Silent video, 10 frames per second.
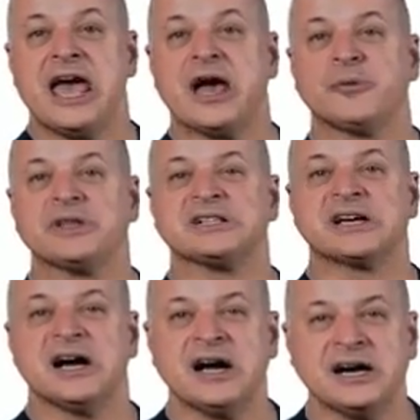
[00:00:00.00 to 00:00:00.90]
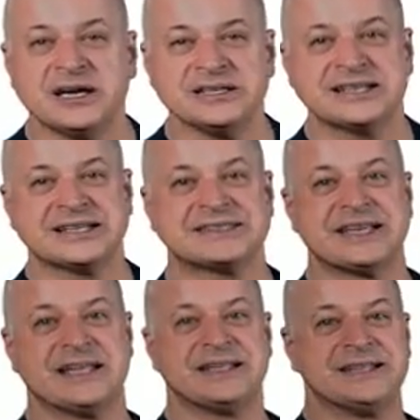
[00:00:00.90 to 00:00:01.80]
and when the tongue is
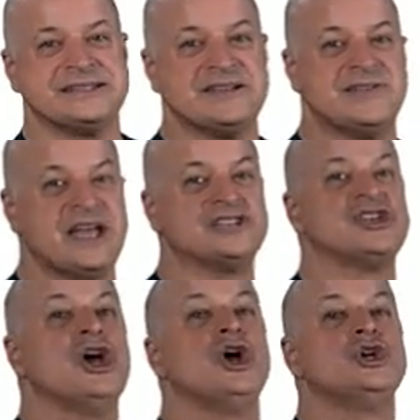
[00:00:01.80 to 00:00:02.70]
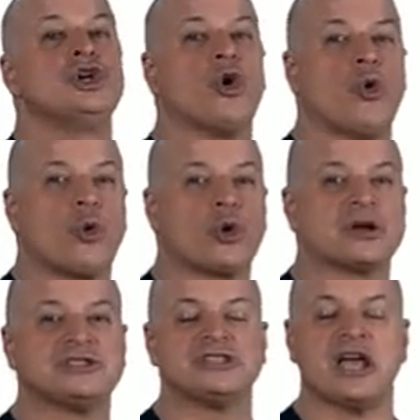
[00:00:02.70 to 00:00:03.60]
extended, it deviates
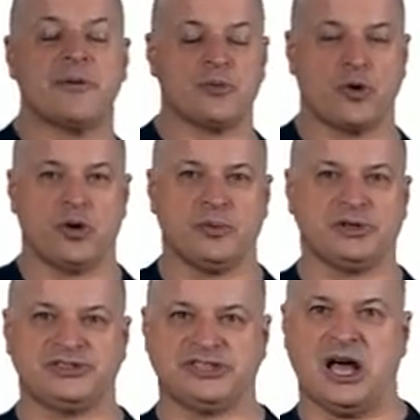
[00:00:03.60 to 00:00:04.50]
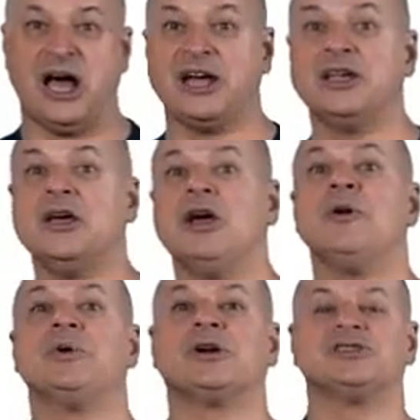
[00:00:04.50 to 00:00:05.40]
towards the abnormal side
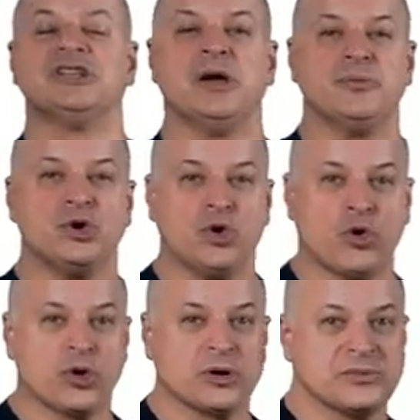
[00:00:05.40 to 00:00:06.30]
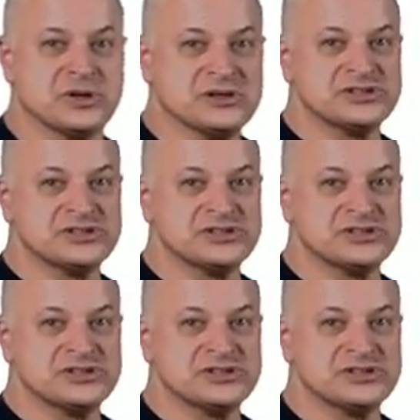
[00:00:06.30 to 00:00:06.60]
because the abnormal